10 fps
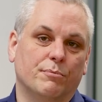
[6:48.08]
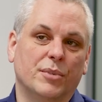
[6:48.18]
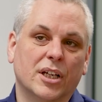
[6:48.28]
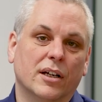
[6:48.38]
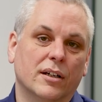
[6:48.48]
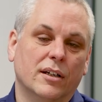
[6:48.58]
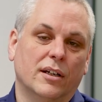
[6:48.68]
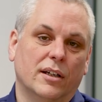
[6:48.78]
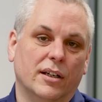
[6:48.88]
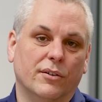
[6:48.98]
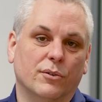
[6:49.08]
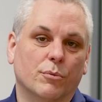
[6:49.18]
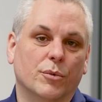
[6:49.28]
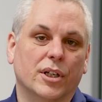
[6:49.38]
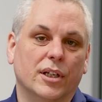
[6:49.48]
bigger is
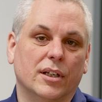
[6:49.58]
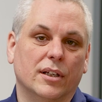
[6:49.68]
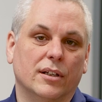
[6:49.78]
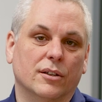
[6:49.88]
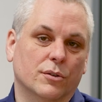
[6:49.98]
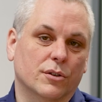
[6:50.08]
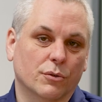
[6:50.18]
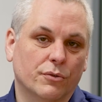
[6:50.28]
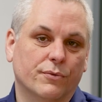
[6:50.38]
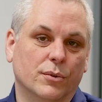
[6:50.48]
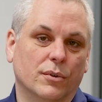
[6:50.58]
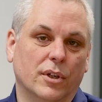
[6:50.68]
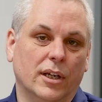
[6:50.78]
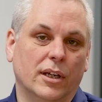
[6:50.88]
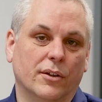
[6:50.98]
normally not
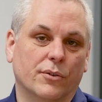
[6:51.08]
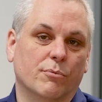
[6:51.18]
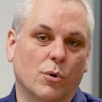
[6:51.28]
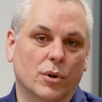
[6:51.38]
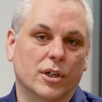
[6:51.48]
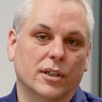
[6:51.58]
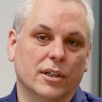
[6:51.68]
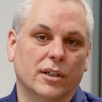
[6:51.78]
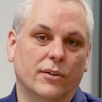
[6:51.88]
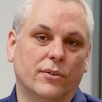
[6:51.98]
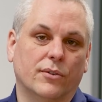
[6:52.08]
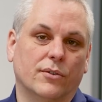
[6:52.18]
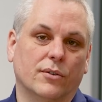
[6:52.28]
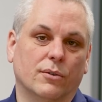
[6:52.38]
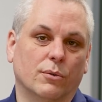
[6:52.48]
useful and smaller
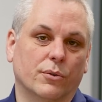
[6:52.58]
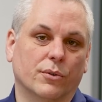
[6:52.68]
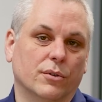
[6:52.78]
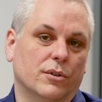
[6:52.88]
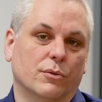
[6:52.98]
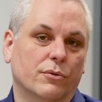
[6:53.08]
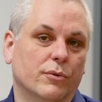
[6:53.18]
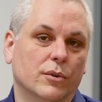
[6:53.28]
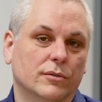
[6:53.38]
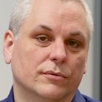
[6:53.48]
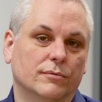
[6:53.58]
is also not useful.